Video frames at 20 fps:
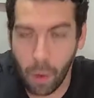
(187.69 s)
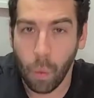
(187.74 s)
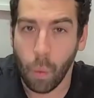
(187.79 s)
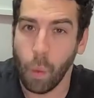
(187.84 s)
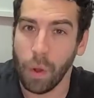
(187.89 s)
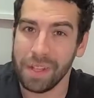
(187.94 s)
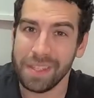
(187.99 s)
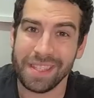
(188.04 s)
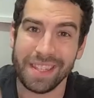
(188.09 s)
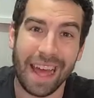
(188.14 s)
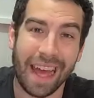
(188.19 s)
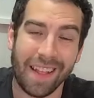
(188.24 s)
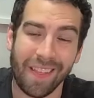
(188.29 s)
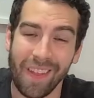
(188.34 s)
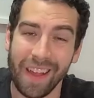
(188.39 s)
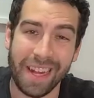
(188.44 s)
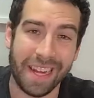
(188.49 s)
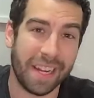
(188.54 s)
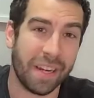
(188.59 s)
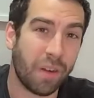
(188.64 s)
Once that
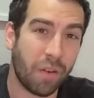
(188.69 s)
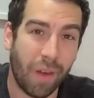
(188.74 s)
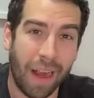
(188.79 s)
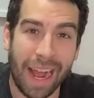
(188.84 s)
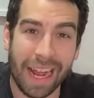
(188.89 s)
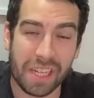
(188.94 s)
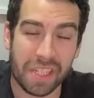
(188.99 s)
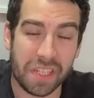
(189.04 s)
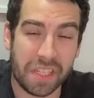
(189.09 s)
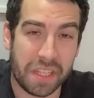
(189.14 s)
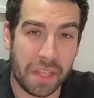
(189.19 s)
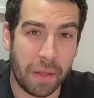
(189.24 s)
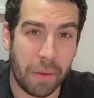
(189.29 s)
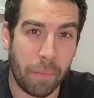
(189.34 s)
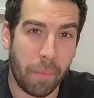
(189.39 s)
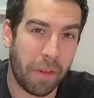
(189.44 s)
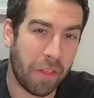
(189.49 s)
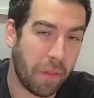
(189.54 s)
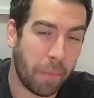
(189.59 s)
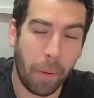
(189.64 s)
lightning crashes,
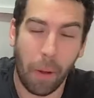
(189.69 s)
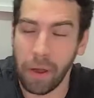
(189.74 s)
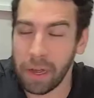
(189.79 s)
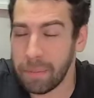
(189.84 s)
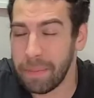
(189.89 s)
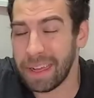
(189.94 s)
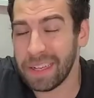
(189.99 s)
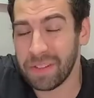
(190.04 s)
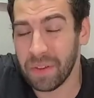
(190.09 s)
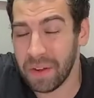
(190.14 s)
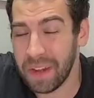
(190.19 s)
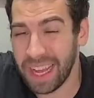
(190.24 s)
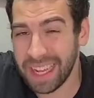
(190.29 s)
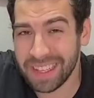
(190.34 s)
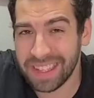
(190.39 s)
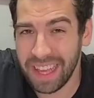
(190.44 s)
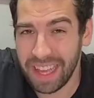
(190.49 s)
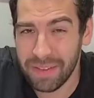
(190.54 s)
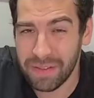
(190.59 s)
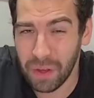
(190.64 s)
whether the party makes their dex
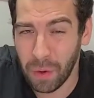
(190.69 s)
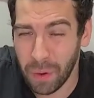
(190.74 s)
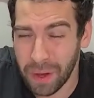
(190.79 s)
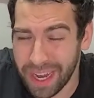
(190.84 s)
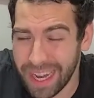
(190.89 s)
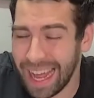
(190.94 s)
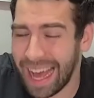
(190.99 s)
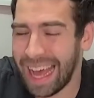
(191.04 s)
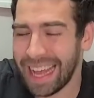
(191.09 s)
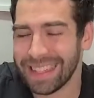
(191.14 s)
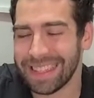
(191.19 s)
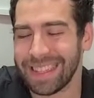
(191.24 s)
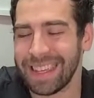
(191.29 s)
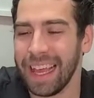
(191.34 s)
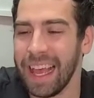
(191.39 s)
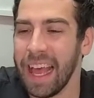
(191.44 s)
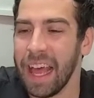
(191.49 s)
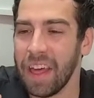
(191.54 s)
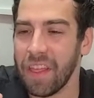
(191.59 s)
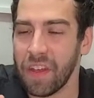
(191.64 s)
saves or not,
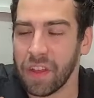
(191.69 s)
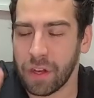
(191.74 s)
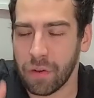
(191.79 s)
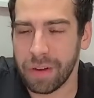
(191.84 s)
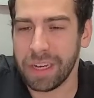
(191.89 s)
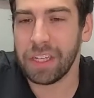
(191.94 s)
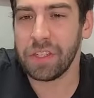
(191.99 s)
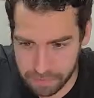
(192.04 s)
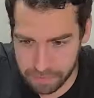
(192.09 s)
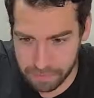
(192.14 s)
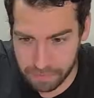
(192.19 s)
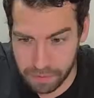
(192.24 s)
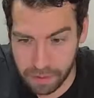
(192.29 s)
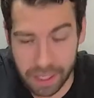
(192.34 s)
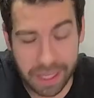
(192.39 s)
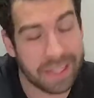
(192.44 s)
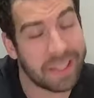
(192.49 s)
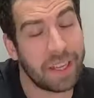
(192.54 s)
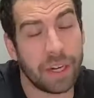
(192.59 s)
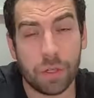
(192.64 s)
the creature
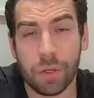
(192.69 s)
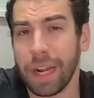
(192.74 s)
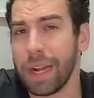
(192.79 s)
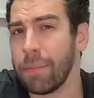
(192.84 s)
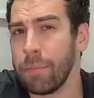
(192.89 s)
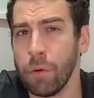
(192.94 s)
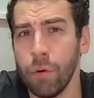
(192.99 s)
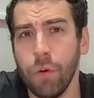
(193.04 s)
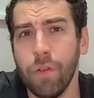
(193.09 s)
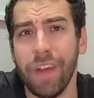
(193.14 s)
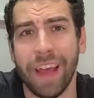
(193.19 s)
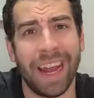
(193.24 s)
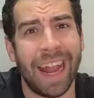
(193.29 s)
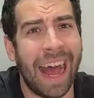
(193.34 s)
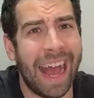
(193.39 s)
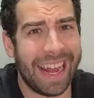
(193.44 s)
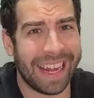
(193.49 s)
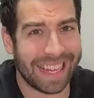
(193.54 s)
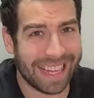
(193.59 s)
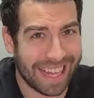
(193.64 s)
is going to try to move and
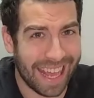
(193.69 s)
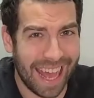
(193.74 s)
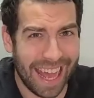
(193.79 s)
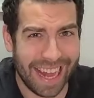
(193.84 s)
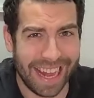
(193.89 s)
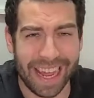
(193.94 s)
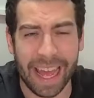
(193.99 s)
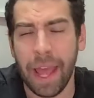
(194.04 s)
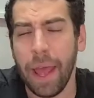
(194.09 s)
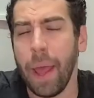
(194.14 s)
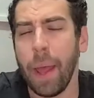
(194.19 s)
hide again,